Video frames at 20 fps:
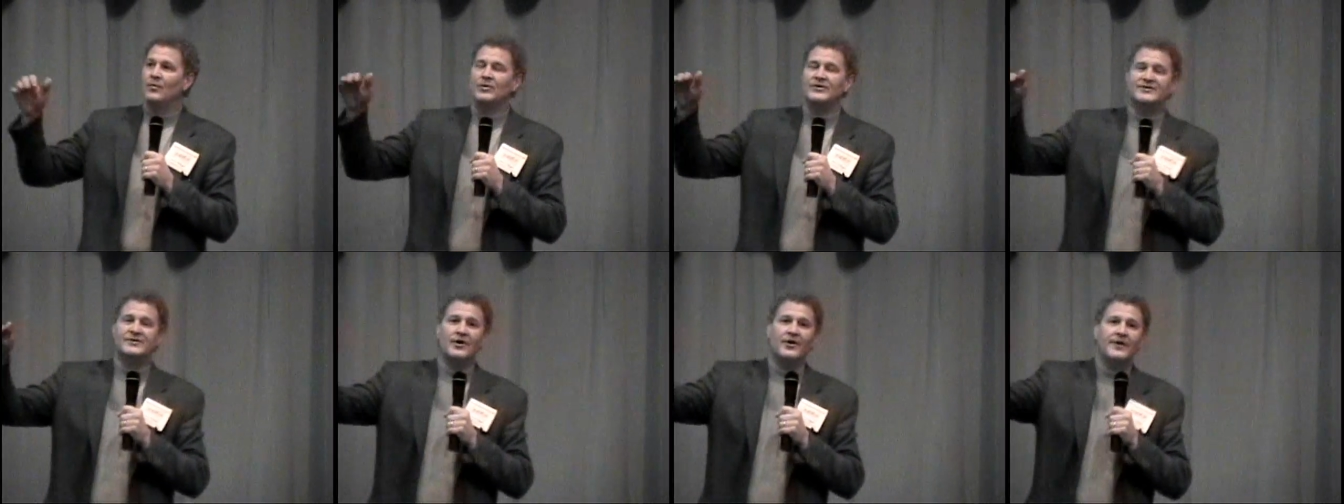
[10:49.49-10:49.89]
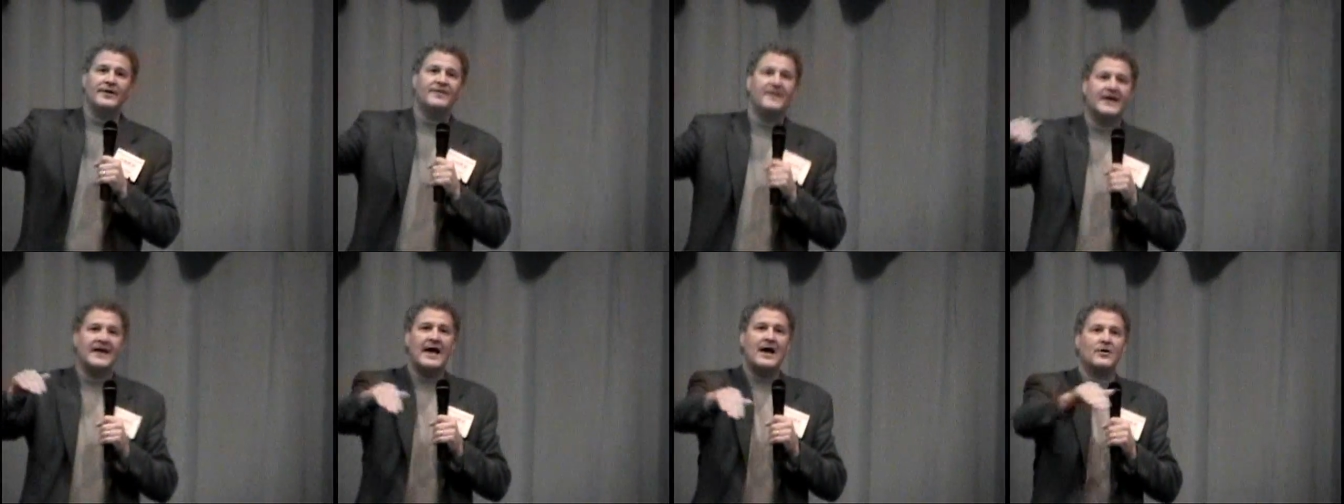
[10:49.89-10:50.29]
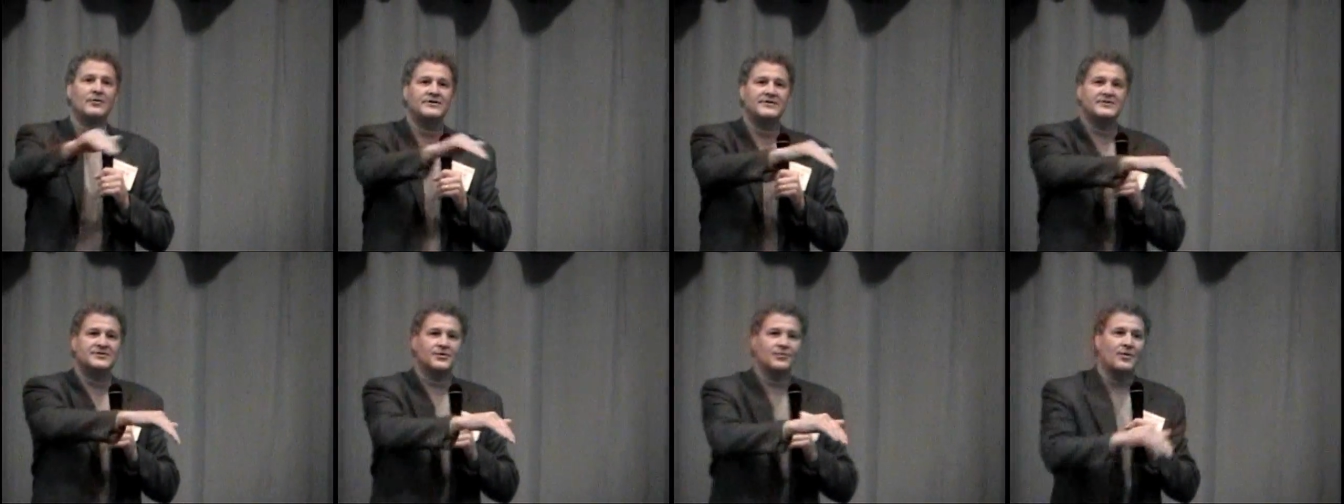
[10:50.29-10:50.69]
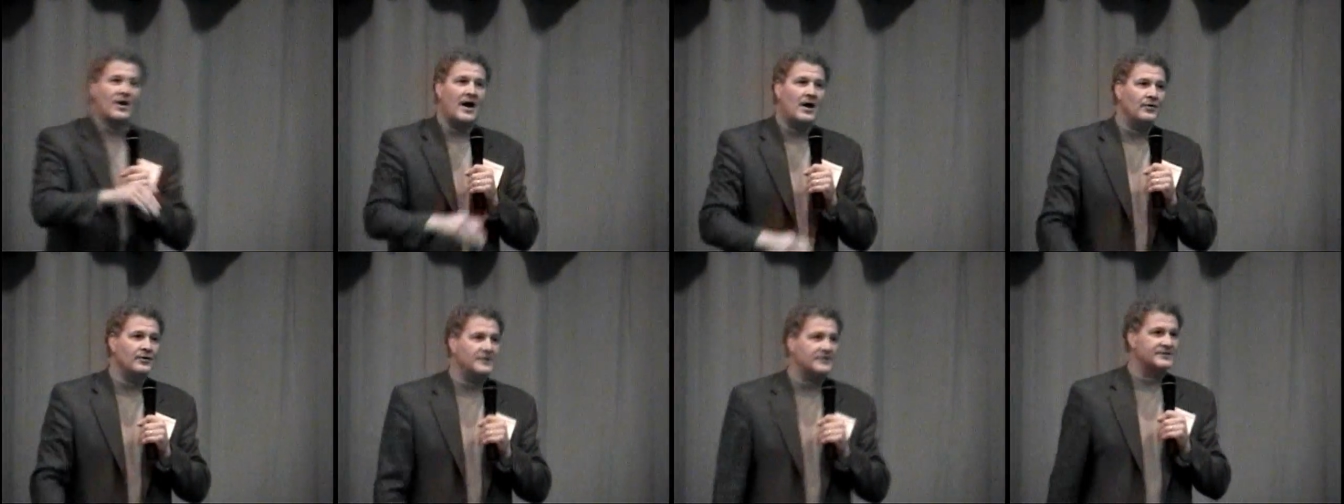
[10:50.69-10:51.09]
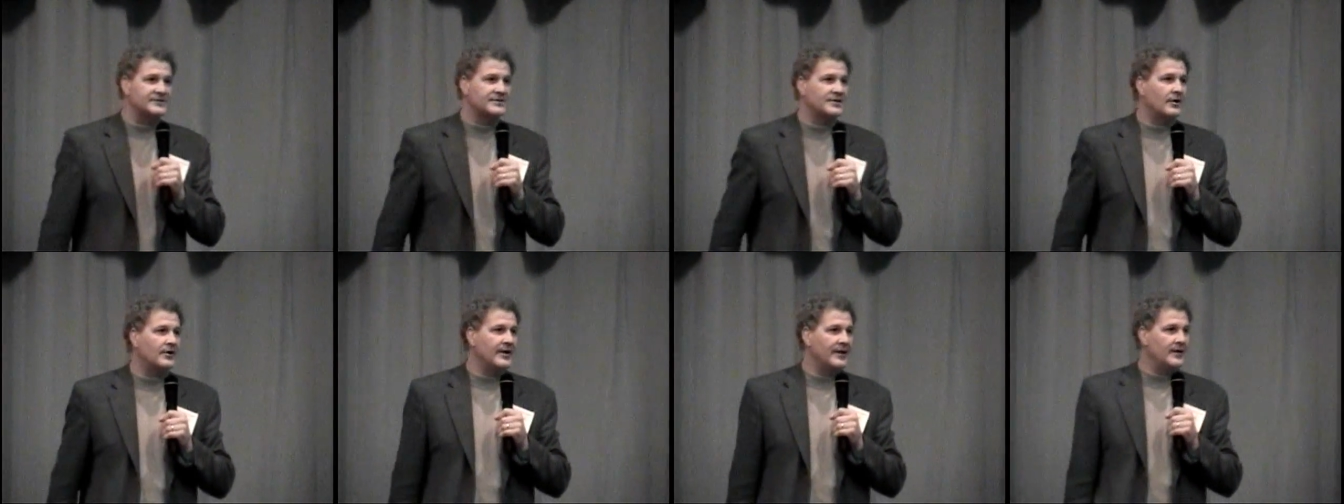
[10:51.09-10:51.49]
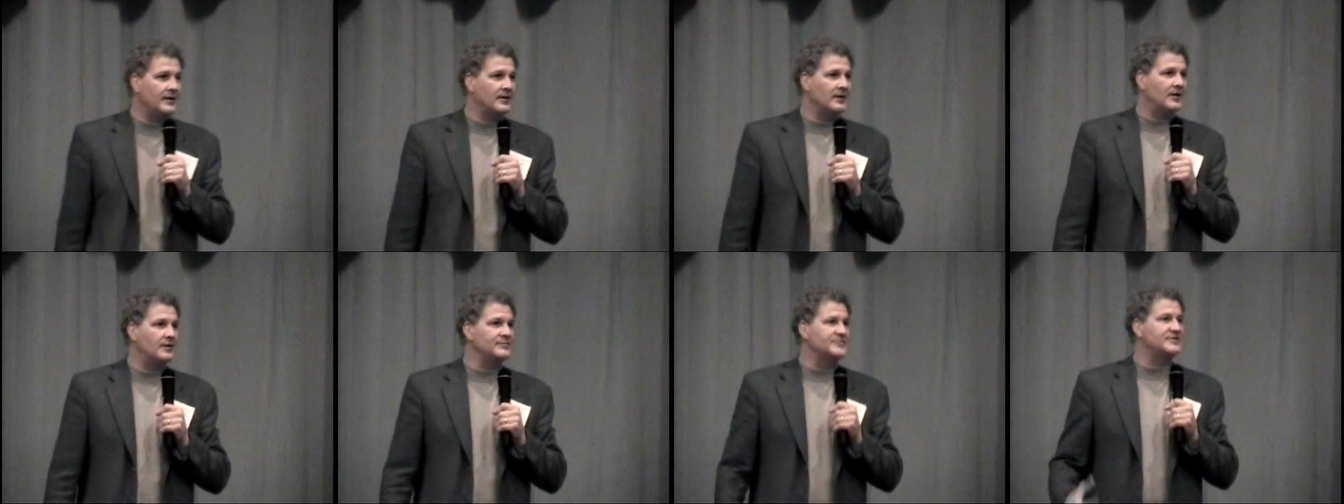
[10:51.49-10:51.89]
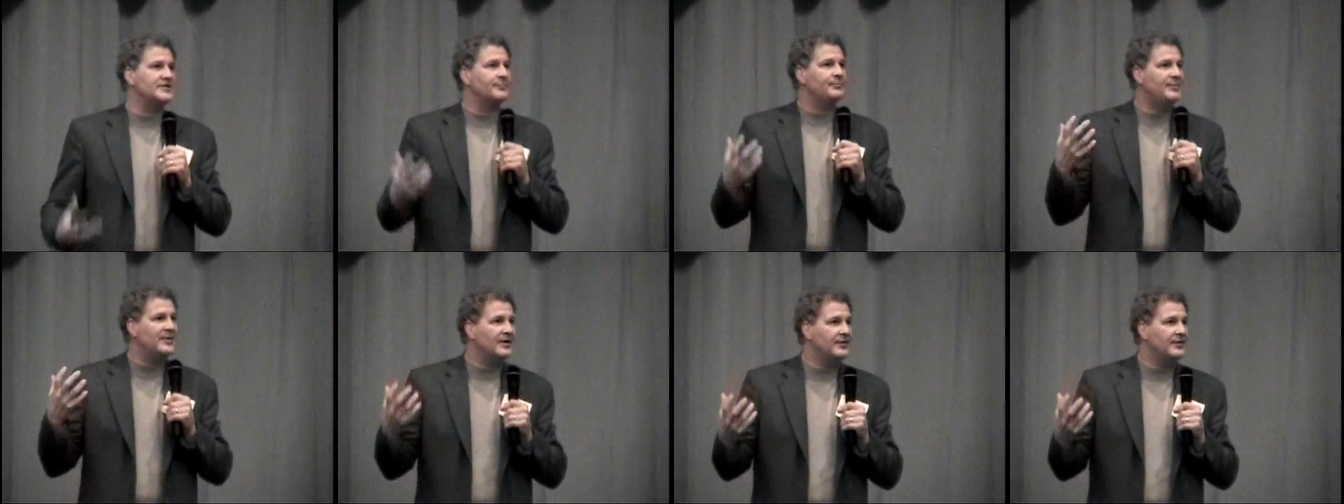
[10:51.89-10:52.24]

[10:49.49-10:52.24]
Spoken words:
We started the counties around us starting clubs to